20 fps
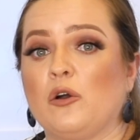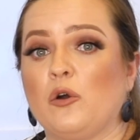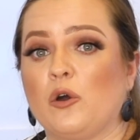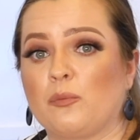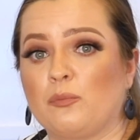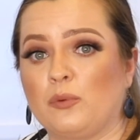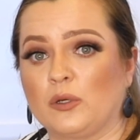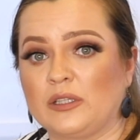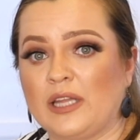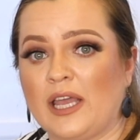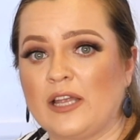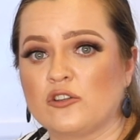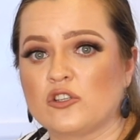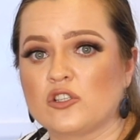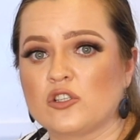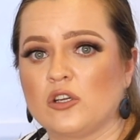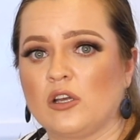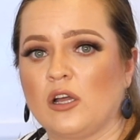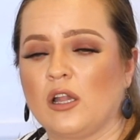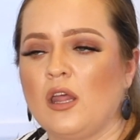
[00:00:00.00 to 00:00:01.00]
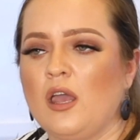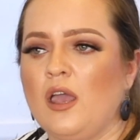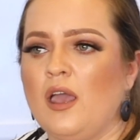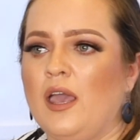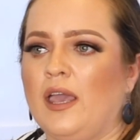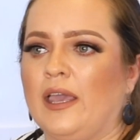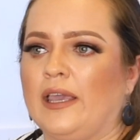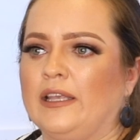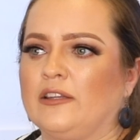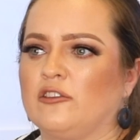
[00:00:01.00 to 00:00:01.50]
Her Potential.
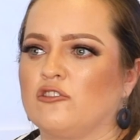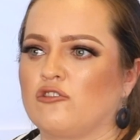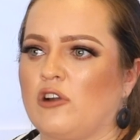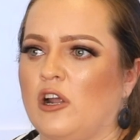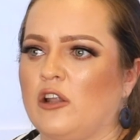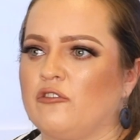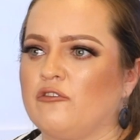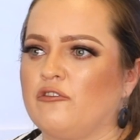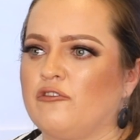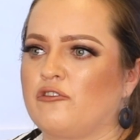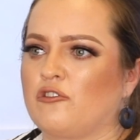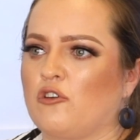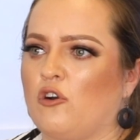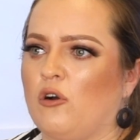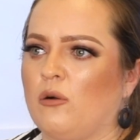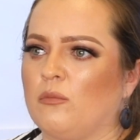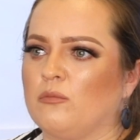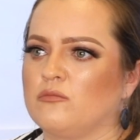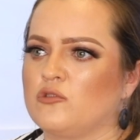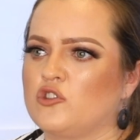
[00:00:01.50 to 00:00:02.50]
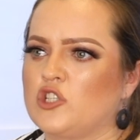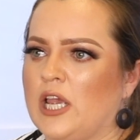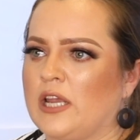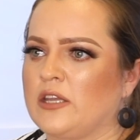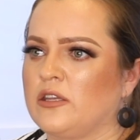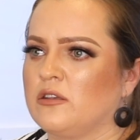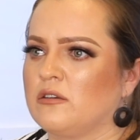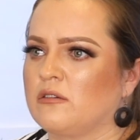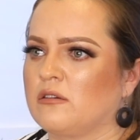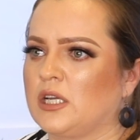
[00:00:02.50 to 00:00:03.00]
It ran from
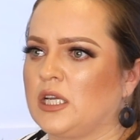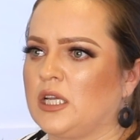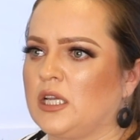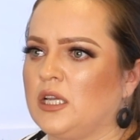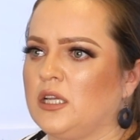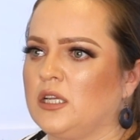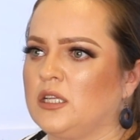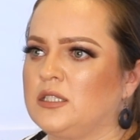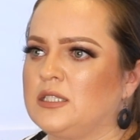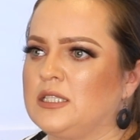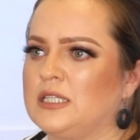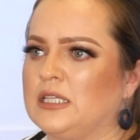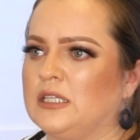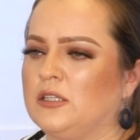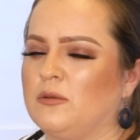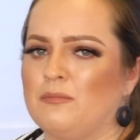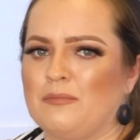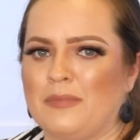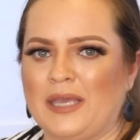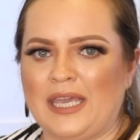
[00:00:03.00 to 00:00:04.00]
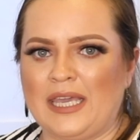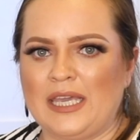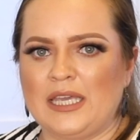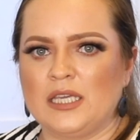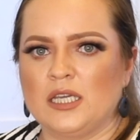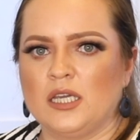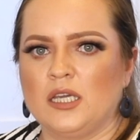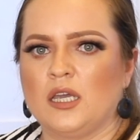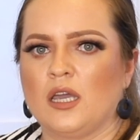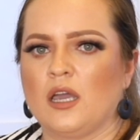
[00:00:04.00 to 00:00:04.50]
January till
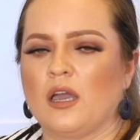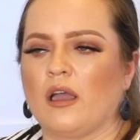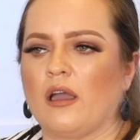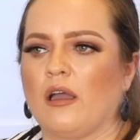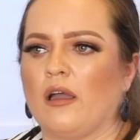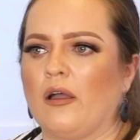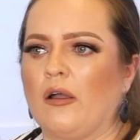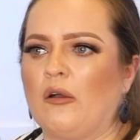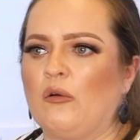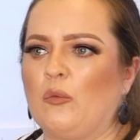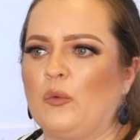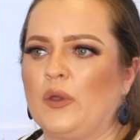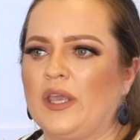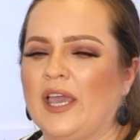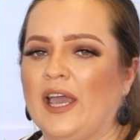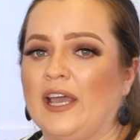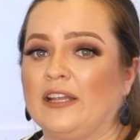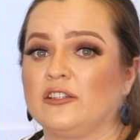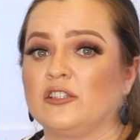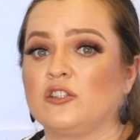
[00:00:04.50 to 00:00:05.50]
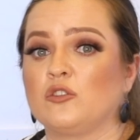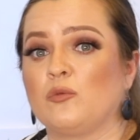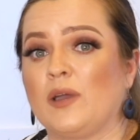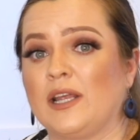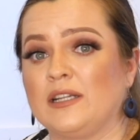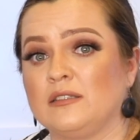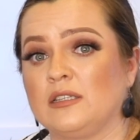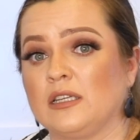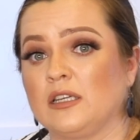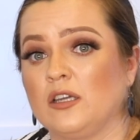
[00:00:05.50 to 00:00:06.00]
May. We had 20